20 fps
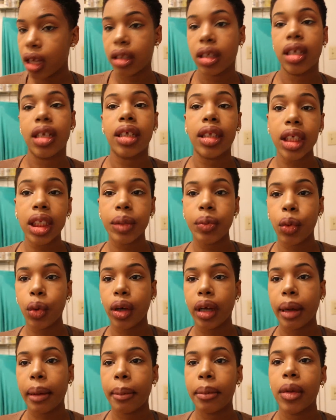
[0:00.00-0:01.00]
Then at this
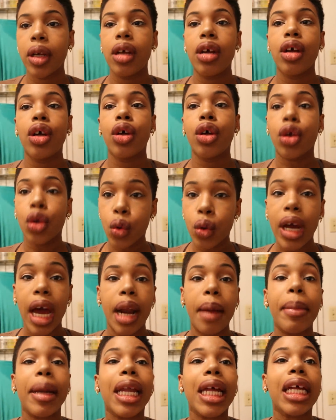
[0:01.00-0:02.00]
point, you
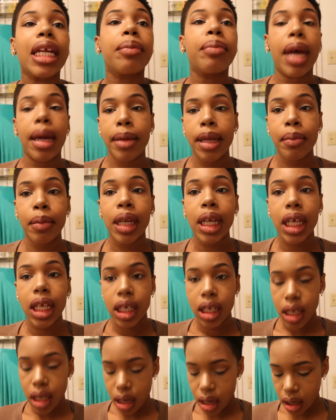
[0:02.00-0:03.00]
gotta blend, baby,
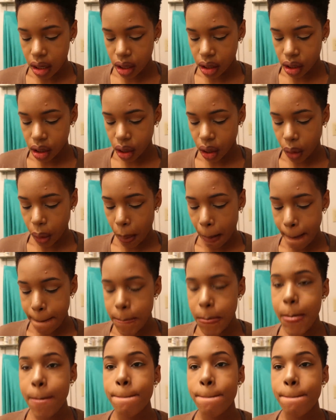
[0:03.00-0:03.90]
blend. So,